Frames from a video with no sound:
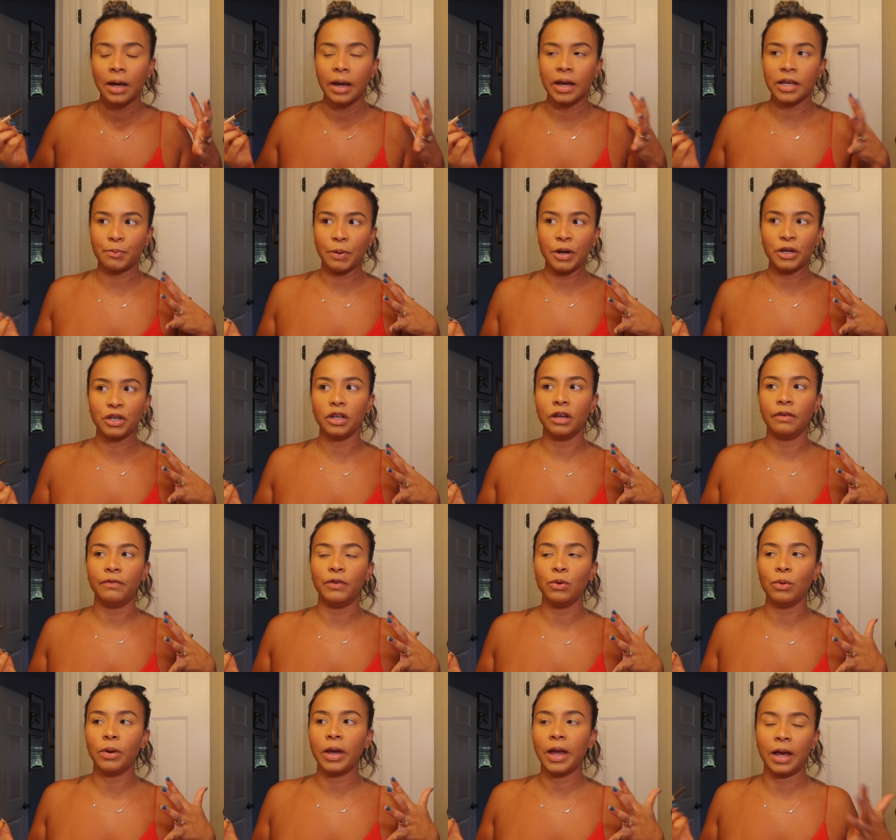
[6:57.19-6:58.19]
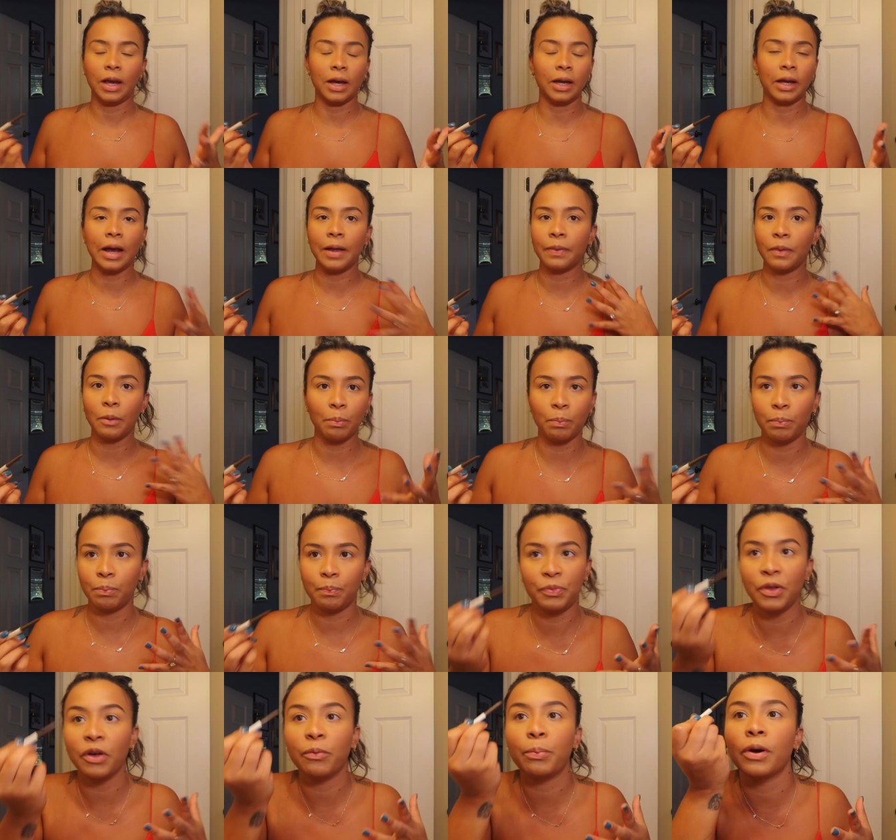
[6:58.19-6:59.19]
especially if you can't get the,
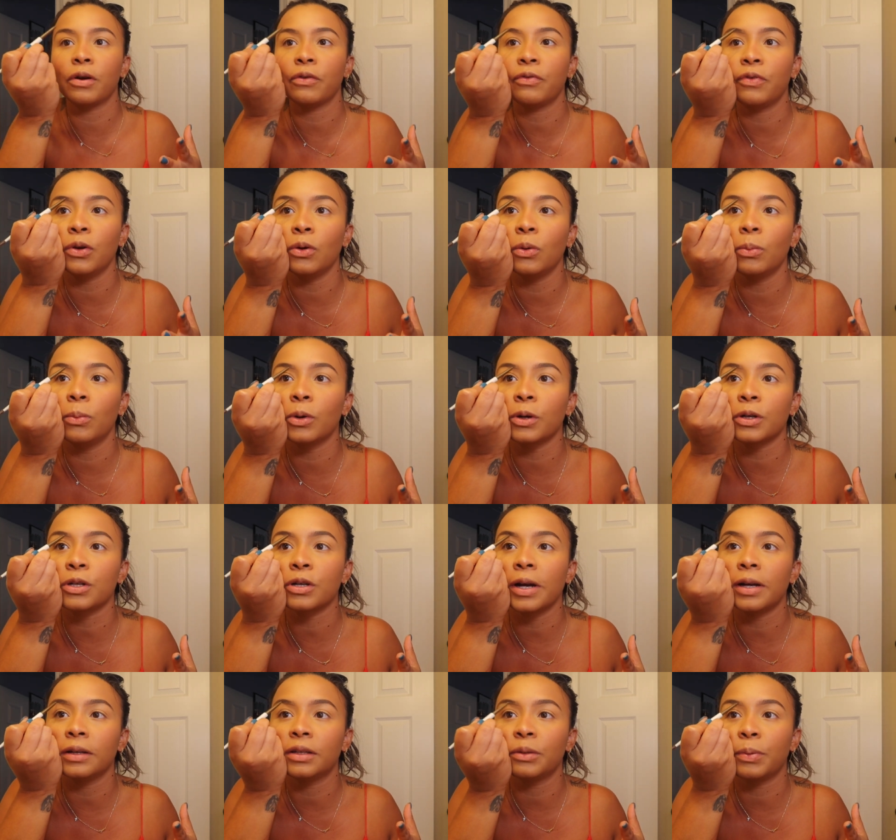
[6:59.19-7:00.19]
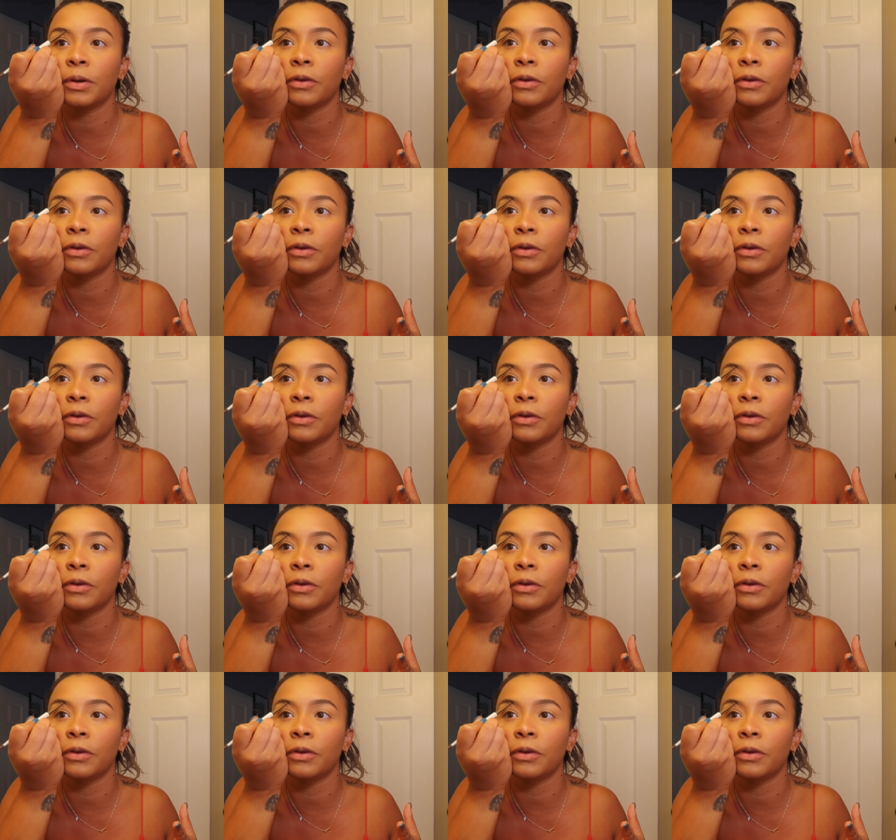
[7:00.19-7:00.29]
the perfume or try out the